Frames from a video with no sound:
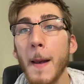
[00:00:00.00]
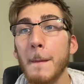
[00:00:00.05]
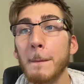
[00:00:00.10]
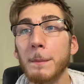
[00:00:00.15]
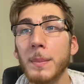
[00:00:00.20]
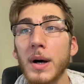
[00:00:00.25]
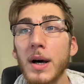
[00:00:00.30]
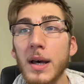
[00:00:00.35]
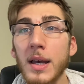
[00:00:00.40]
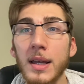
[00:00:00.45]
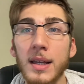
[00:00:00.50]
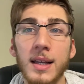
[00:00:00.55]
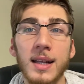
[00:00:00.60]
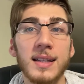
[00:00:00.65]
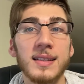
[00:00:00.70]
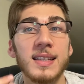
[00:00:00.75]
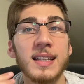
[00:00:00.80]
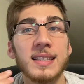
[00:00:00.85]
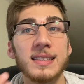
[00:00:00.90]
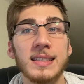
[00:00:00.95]
But
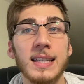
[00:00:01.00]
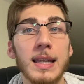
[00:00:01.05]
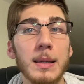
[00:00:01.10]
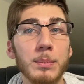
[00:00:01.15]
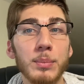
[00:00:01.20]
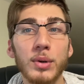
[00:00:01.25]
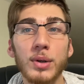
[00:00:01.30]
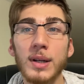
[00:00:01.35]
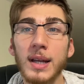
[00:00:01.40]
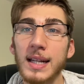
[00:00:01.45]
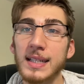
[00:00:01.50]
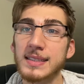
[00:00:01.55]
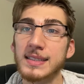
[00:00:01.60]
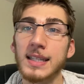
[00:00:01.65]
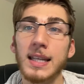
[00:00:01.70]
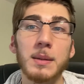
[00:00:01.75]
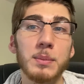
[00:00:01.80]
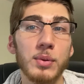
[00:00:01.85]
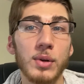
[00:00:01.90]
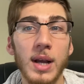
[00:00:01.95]
the deeper and
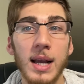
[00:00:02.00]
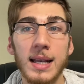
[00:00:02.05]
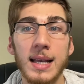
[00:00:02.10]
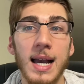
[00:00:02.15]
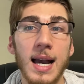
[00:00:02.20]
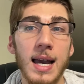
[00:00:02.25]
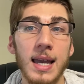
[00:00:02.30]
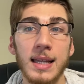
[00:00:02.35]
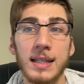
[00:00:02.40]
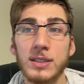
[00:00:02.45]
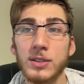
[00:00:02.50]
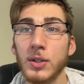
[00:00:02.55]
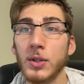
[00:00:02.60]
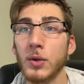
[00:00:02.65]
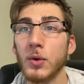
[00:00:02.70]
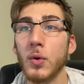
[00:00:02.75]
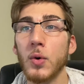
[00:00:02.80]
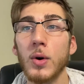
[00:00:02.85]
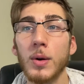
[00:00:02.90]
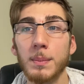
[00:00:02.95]
deeper I got into the
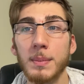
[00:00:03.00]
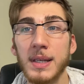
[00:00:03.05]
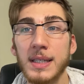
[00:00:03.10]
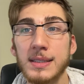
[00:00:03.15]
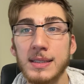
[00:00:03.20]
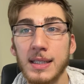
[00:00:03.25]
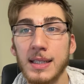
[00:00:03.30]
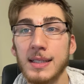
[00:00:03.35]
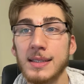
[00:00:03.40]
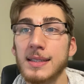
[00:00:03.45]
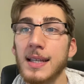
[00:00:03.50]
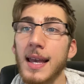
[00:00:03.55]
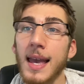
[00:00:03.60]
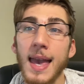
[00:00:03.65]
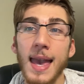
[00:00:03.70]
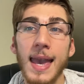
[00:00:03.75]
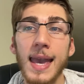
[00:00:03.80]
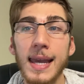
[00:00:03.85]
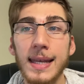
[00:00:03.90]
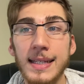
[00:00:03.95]
core business and